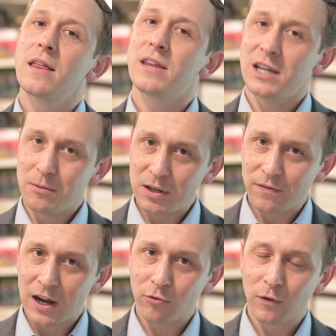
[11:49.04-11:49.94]
The
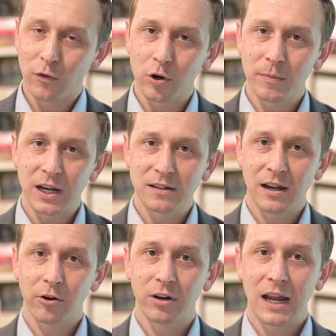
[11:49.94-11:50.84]
EB5 Reform and
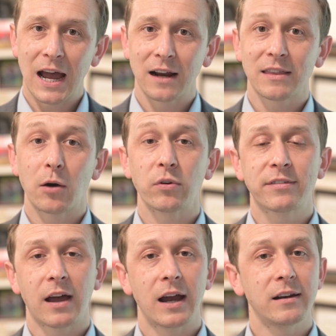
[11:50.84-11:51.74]
Integrity Act that was
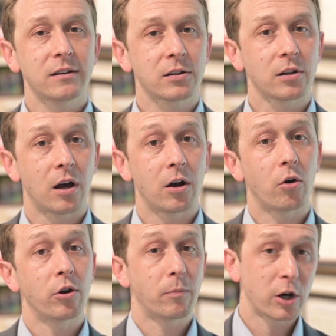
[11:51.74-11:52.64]
signed into
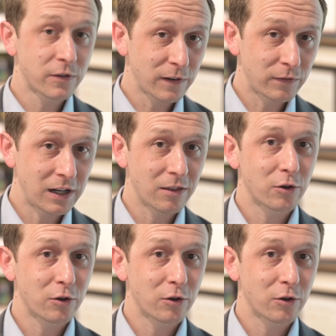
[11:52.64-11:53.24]
law on March 15,